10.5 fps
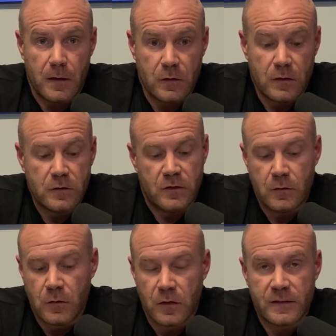
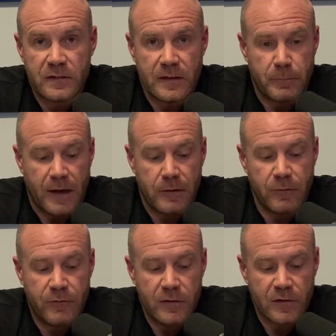you can look this up out of
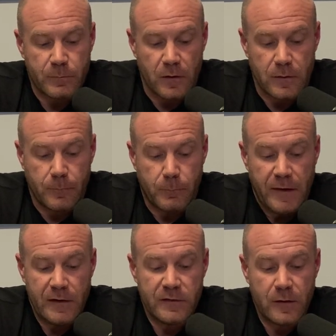a physics book.
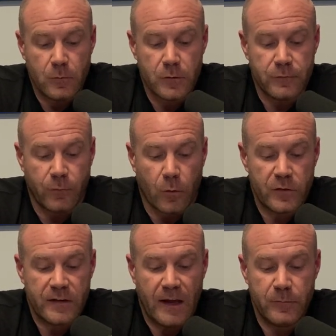P is equal to
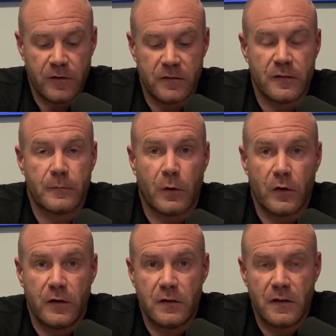force times distance
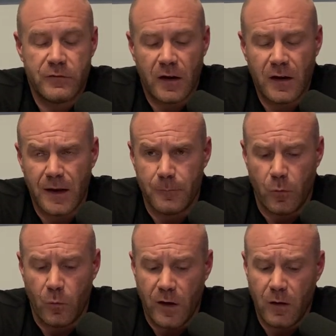per unit of time.
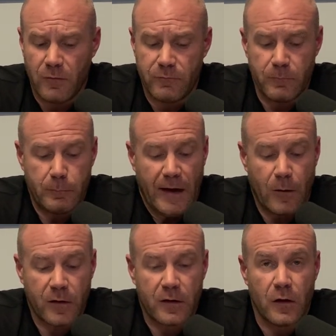Well,
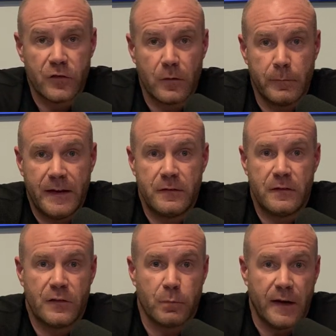power can also be
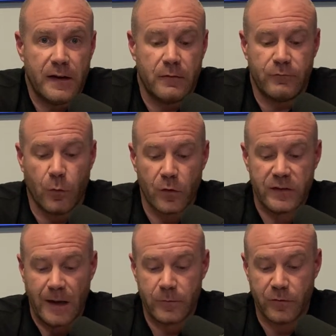displayed in force
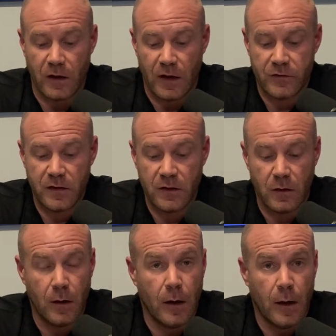times velocity.
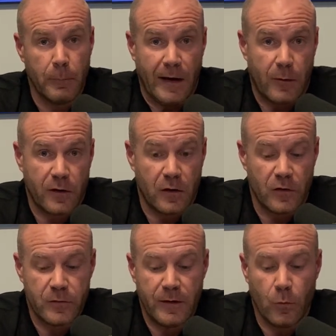Power can
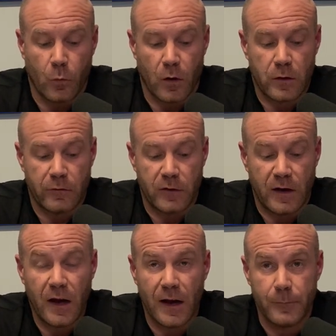also be work over
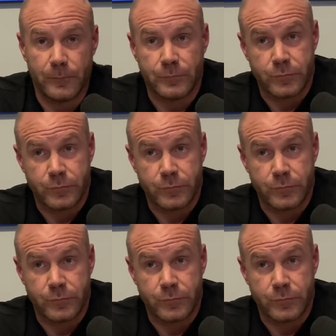time.